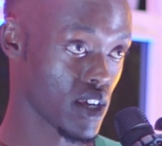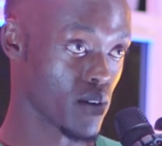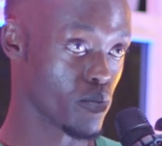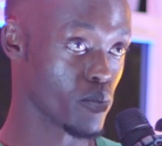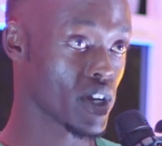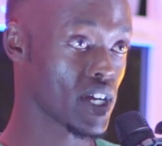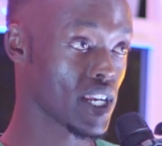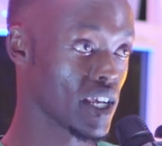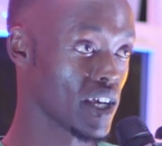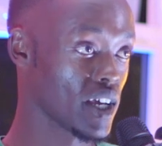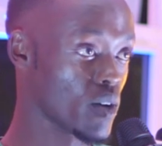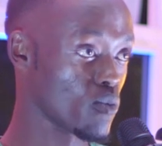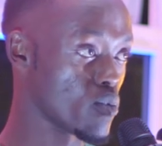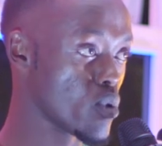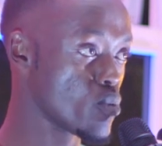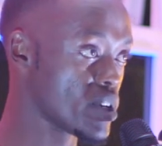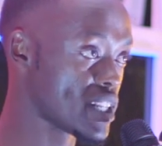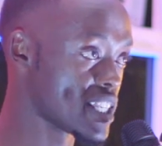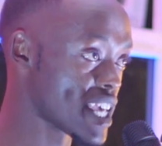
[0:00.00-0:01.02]
But
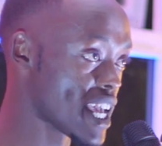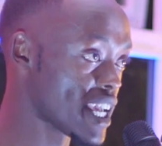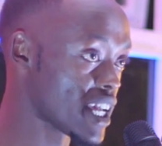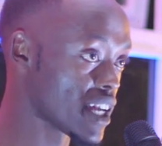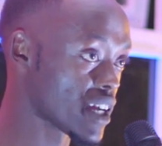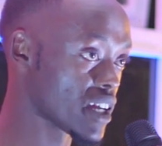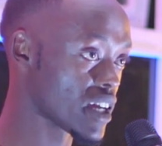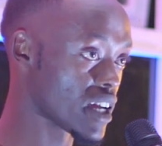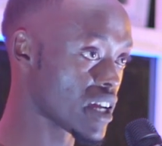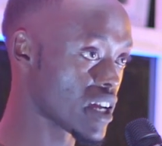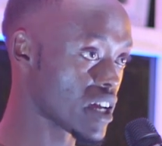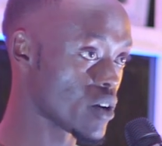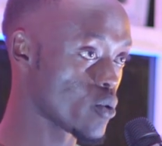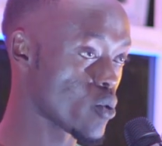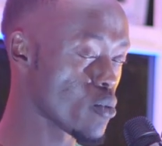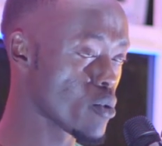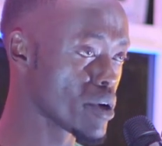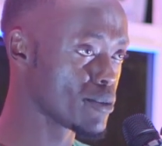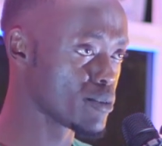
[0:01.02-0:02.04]
when
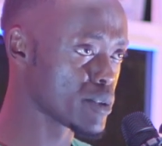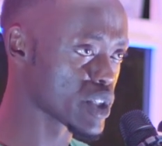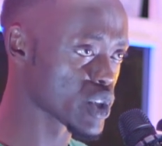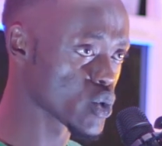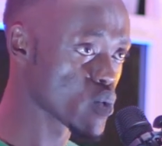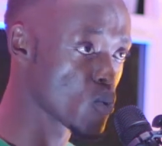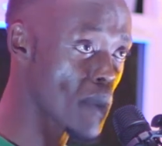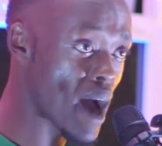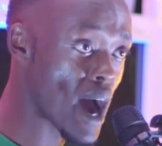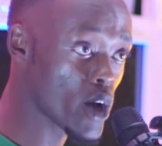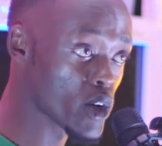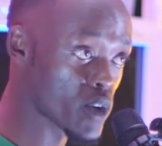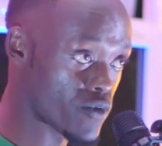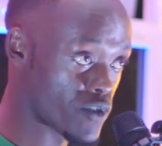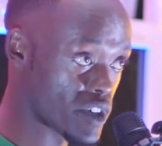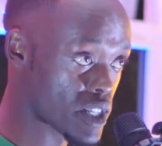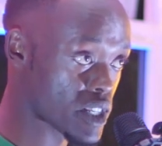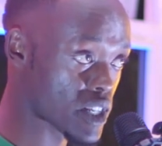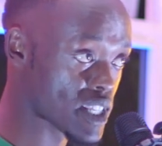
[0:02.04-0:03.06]
we zoom out
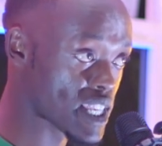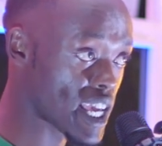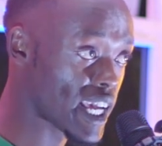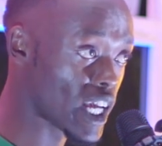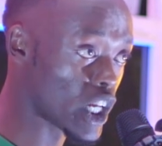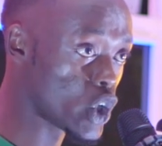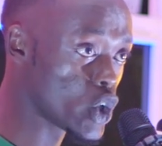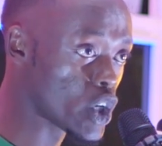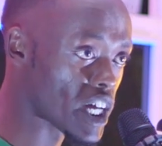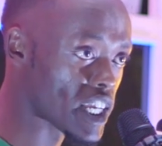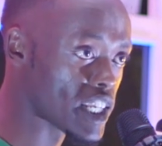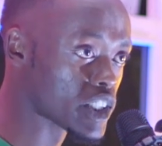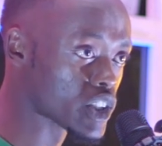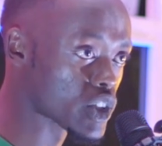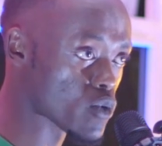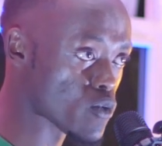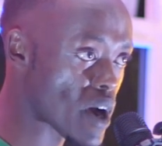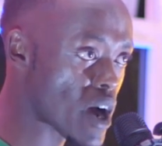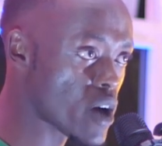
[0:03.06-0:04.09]
of it to take a look at its
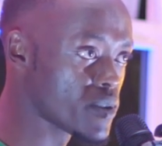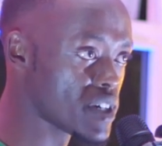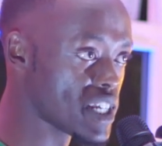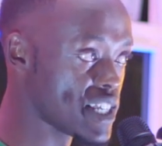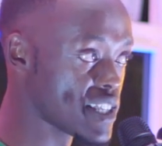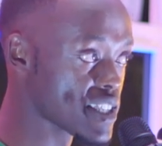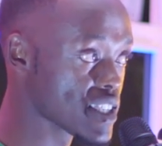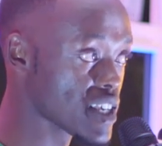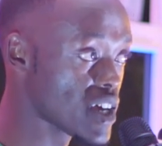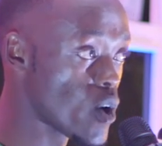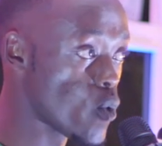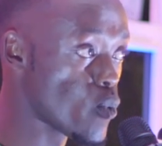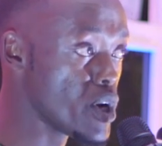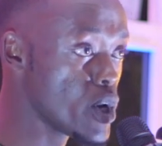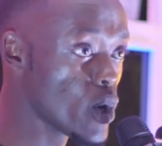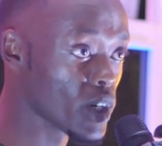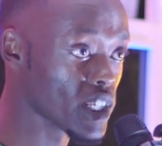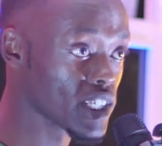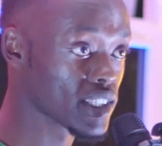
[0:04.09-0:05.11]
surroundings, we
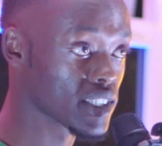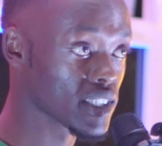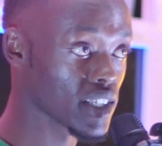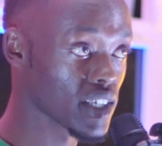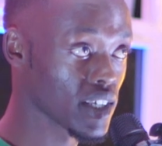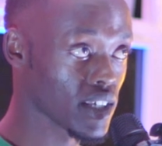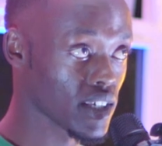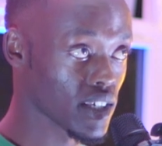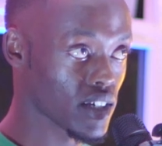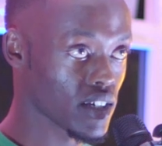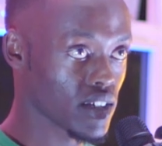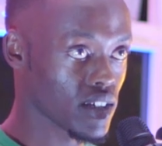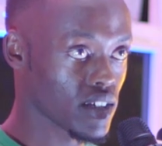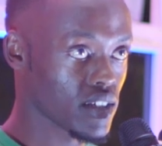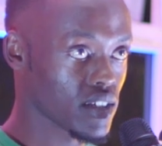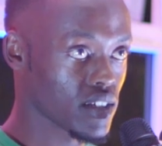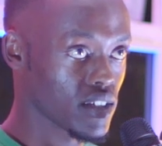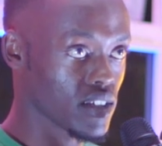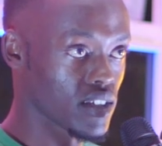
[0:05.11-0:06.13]
notice,
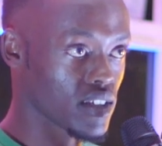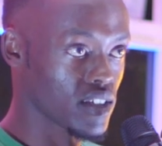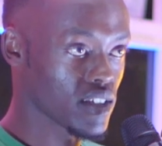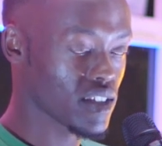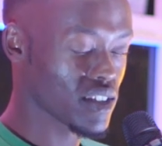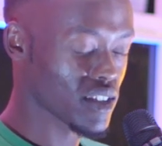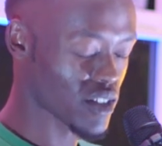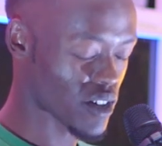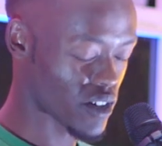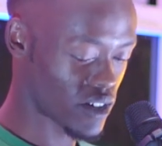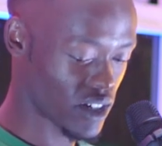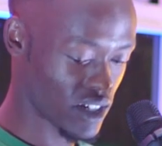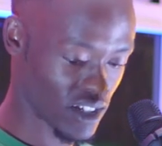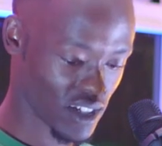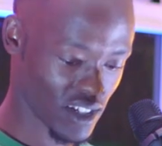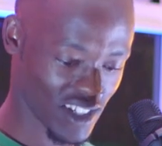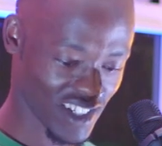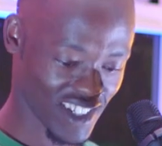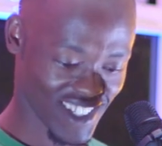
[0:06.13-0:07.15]
let
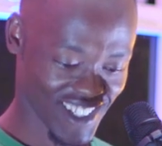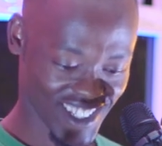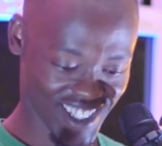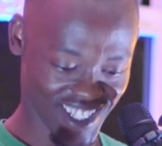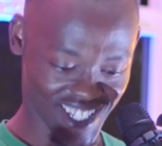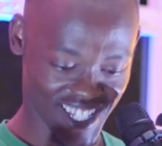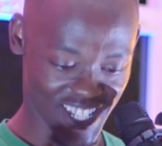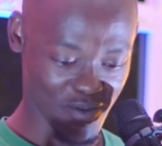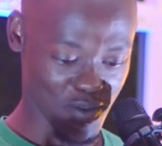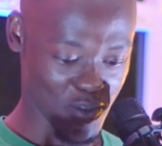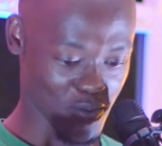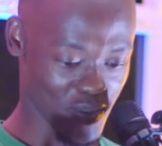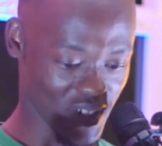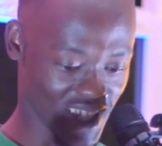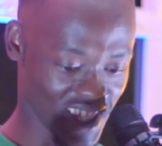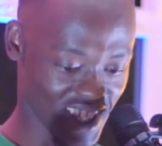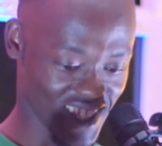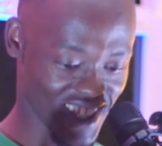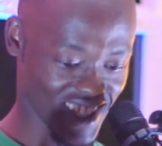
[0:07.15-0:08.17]
me
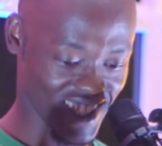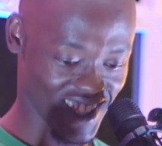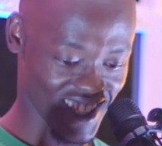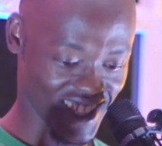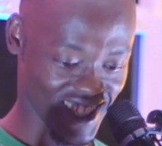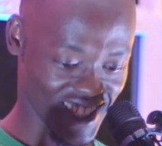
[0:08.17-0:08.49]
repeat this.